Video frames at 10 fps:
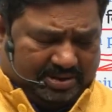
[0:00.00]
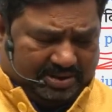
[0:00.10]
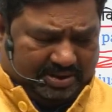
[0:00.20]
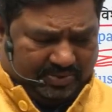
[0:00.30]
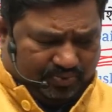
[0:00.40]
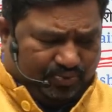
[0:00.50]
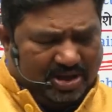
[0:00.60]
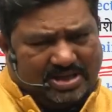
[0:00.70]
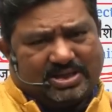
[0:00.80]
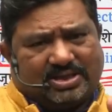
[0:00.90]

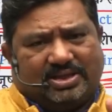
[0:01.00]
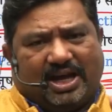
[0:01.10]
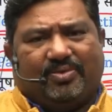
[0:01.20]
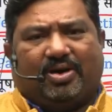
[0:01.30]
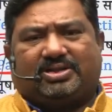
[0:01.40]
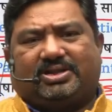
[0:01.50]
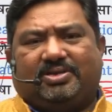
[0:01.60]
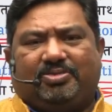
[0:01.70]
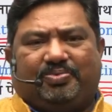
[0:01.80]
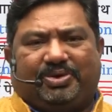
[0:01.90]
once they have asked in
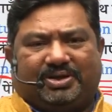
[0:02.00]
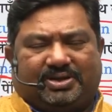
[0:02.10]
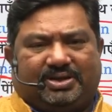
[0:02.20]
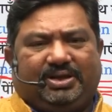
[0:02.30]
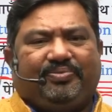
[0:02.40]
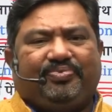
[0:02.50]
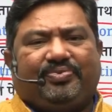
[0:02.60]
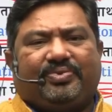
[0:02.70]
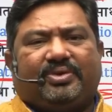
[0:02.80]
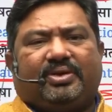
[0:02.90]
BPSC,
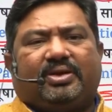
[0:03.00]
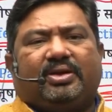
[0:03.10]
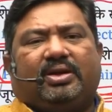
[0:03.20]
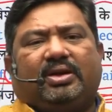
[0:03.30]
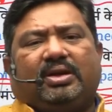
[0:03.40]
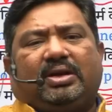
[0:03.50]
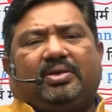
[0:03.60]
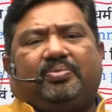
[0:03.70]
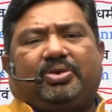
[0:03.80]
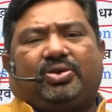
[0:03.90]

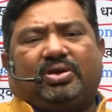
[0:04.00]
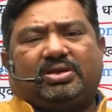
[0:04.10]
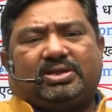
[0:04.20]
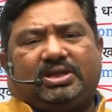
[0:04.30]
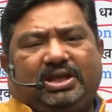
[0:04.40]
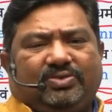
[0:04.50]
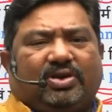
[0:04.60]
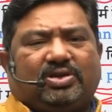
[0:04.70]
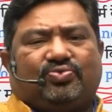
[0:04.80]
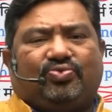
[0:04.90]
because he
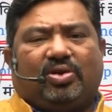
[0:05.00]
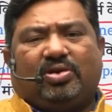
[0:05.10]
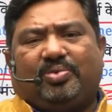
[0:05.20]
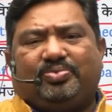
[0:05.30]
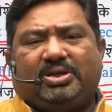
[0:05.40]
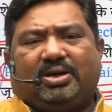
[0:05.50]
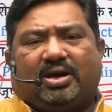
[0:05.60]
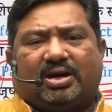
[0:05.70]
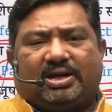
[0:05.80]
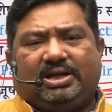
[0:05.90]
was one of the
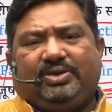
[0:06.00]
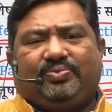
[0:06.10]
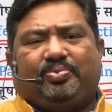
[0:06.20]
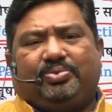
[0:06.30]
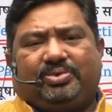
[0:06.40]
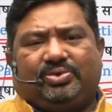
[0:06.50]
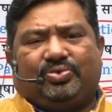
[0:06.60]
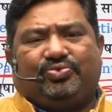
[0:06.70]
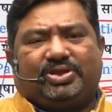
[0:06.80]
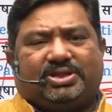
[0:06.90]
early,
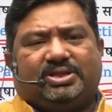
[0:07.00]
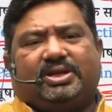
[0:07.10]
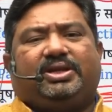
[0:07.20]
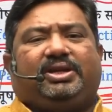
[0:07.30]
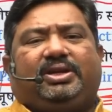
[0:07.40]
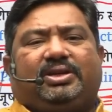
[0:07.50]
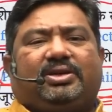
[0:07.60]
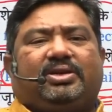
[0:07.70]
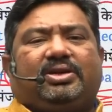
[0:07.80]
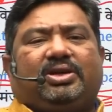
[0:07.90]
visionary
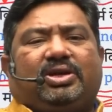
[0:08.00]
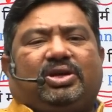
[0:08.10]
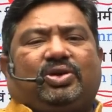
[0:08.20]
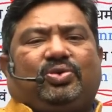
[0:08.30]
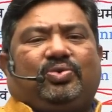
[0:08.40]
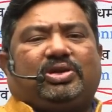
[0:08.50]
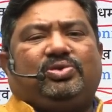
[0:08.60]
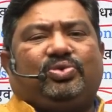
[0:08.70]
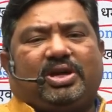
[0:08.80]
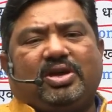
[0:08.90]
who was
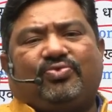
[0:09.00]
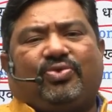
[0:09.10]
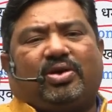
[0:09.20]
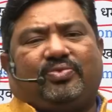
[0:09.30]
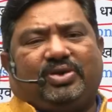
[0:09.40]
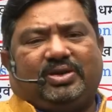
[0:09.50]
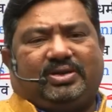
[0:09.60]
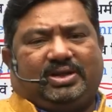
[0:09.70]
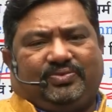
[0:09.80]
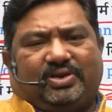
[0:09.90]
looking for, when
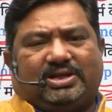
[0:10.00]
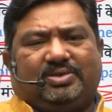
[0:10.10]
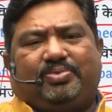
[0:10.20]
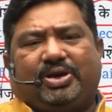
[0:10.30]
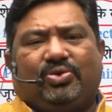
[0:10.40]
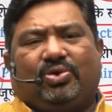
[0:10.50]
he was in Bengal,